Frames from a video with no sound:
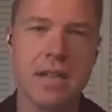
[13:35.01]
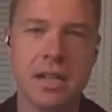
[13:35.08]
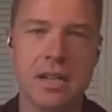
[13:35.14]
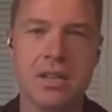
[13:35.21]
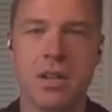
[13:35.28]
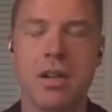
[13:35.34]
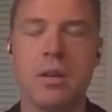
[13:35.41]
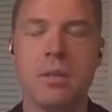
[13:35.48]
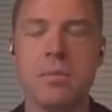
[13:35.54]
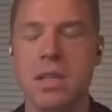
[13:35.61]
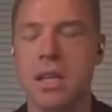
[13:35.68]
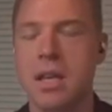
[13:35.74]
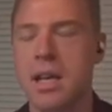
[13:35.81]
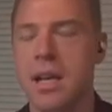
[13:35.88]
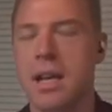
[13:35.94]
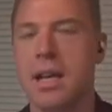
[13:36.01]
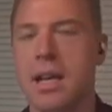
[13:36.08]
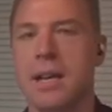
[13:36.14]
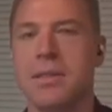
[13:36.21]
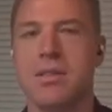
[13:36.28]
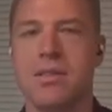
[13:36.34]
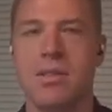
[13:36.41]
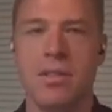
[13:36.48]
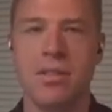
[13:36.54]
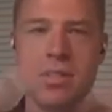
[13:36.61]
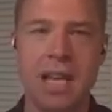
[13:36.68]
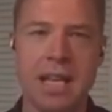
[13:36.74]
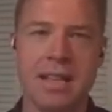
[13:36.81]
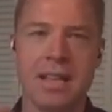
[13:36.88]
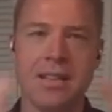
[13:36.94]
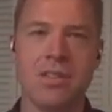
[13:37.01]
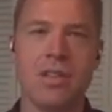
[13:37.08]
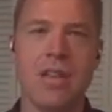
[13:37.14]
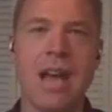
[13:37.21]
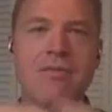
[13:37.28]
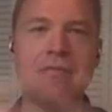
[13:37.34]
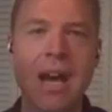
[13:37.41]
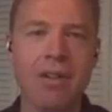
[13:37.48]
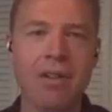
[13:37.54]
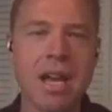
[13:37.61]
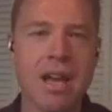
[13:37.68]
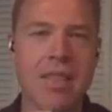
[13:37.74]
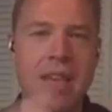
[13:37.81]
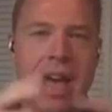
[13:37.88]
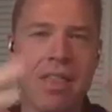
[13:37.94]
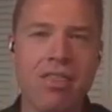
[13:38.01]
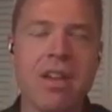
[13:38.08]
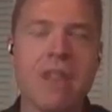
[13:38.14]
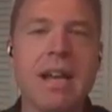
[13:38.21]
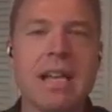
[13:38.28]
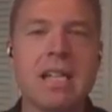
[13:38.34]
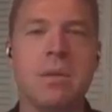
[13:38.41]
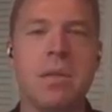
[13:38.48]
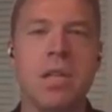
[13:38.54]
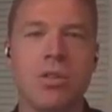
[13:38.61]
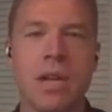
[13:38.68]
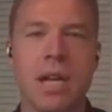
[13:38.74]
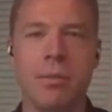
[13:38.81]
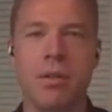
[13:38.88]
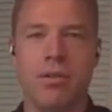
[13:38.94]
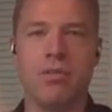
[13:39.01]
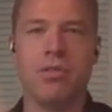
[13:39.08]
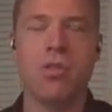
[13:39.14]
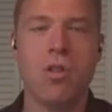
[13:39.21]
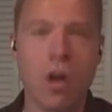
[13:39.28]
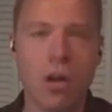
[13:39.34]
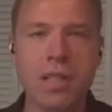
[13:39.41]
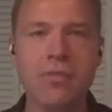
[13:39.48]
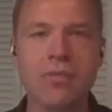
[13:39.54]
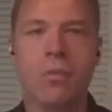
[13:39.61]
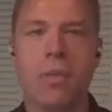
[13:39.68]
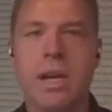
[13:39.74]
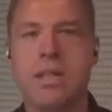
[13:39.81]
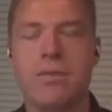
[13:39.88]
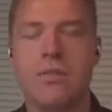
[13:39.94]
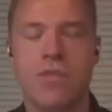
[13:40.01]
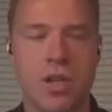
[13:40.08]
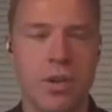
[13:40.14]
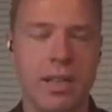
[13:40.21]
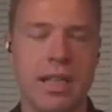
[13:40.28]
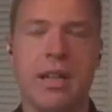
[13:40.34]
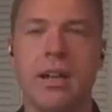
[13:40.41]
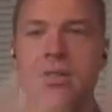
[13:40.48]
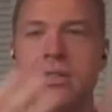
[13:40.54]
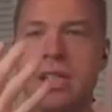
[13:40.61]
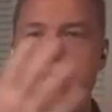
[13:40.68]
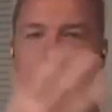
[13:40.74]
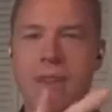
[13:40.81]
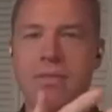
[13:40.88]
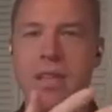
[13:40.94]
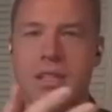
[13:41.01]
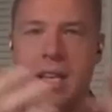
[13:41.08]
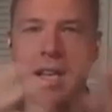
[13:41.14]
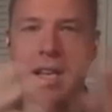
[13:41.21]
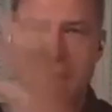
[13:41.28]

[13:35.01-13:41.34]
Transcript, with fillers: and terms uh, those are those are the eight things so you have to have that theory has to be credible those are all different ways of showing that not only do you have this